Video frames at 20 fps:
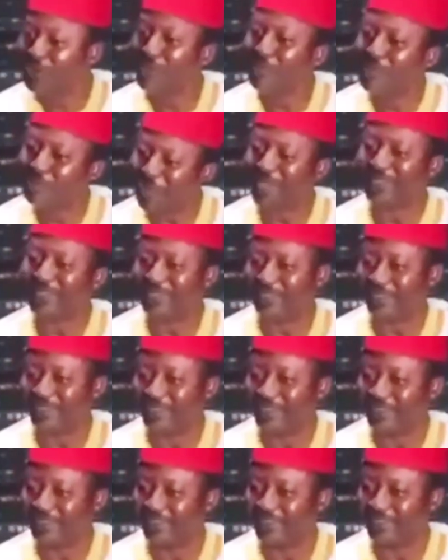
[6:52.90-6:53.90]
ruling party
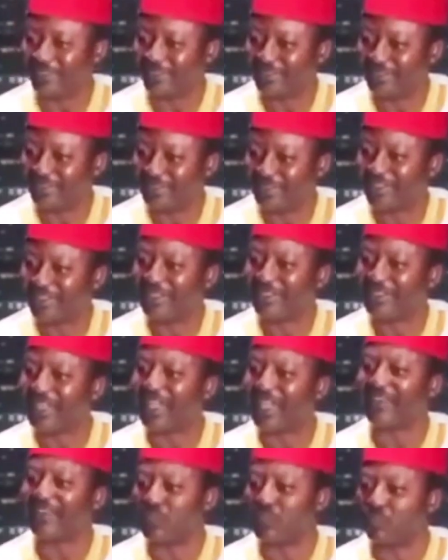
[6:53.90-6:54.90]
is the
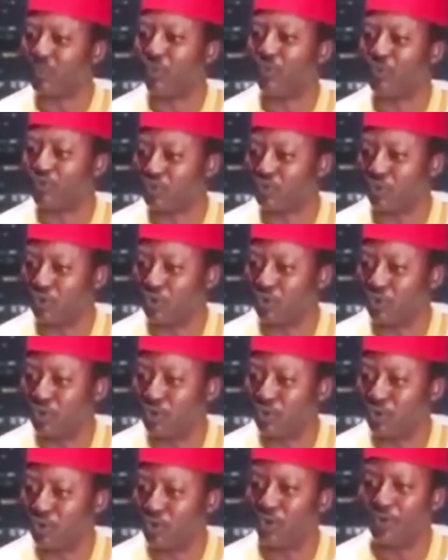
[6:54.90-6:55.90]
direct sponsor
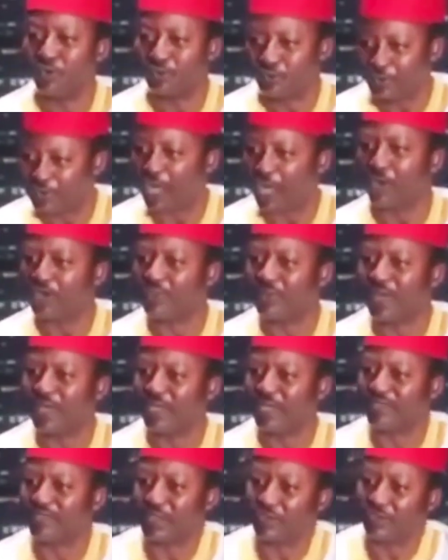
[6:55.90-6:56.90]
of terrorism
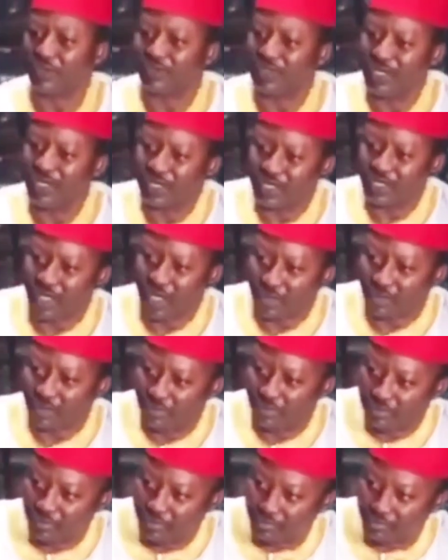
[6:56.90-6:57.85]
and insecurity in Nigeria.